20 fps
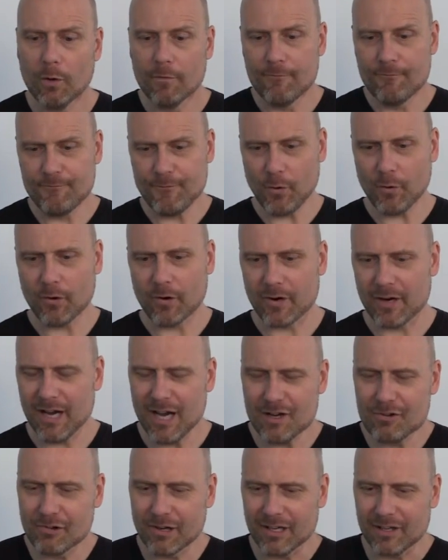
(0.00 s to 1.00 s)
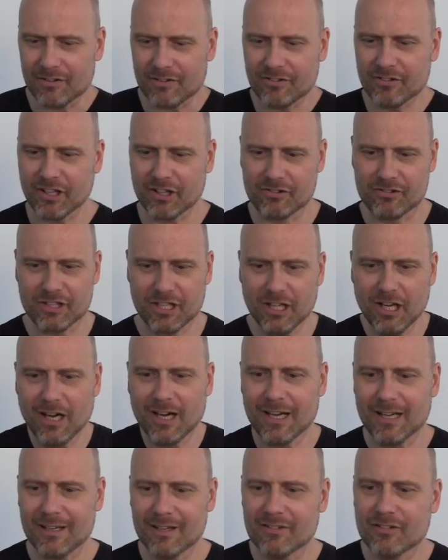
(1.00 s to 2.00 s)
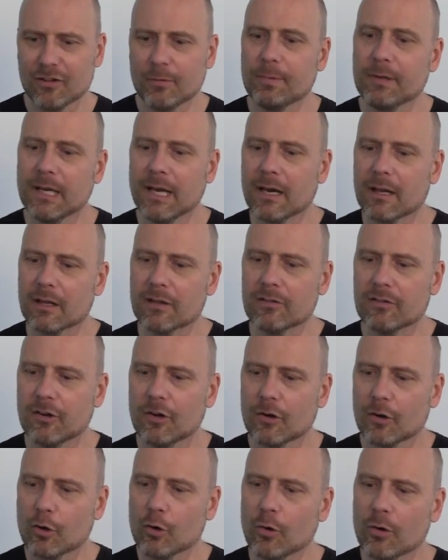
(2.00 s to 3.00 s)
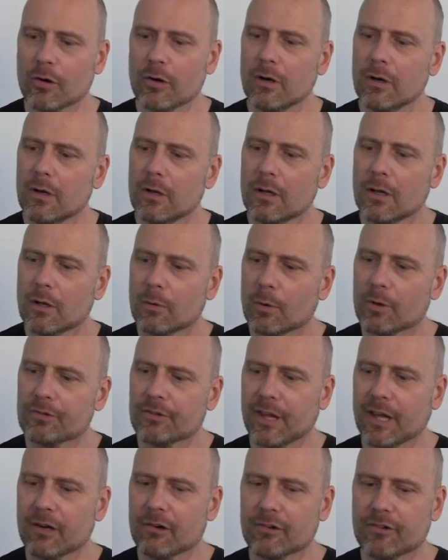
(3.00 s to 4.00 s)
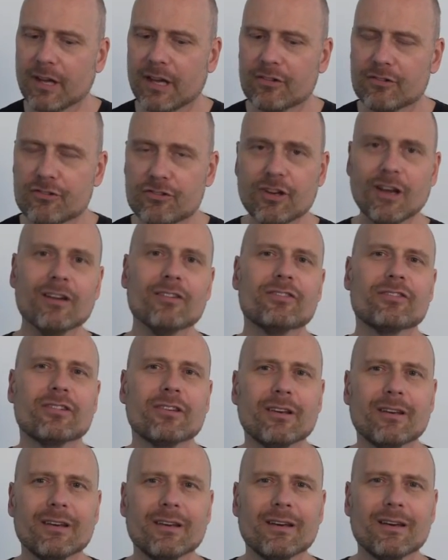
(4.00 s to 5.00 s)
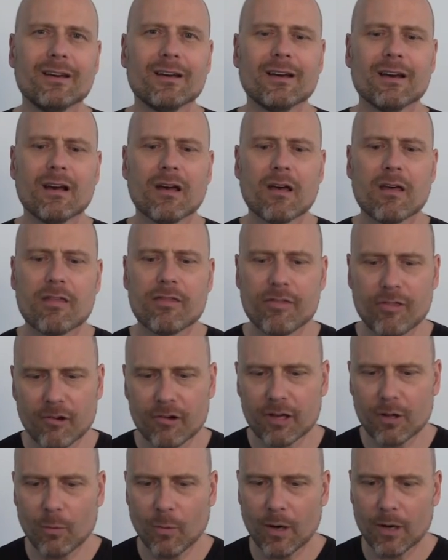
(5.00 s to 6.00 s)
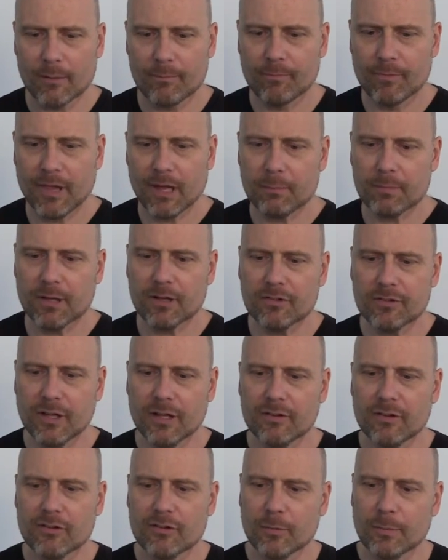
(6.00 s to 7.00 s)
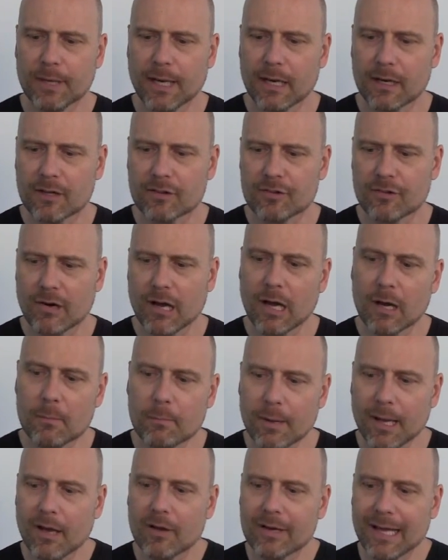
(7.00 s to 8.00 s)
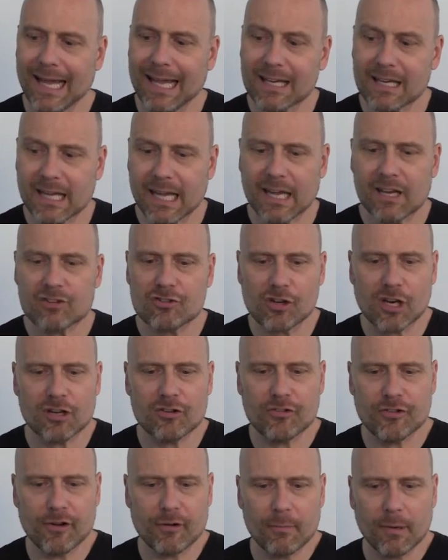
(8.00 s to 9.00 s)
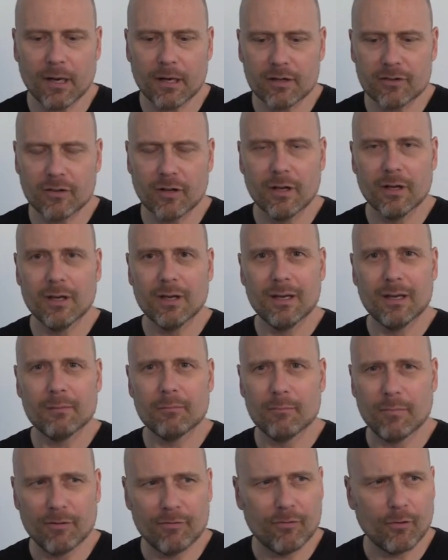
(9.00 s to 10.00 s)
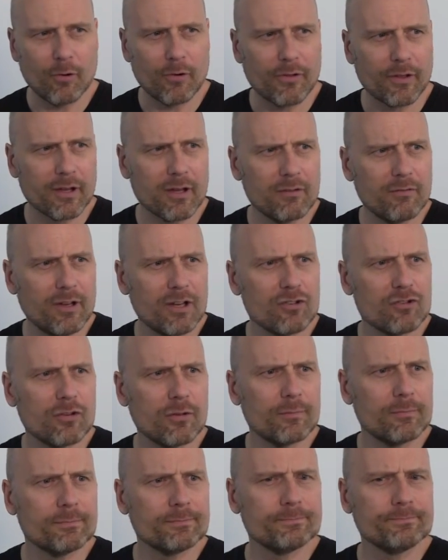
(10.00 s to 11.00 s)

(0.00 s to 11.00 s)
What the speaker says: 469 superdelegates in her corner, while Sanders has just 31. That being said, the superdelegates are unbound and can change their mind before the convention.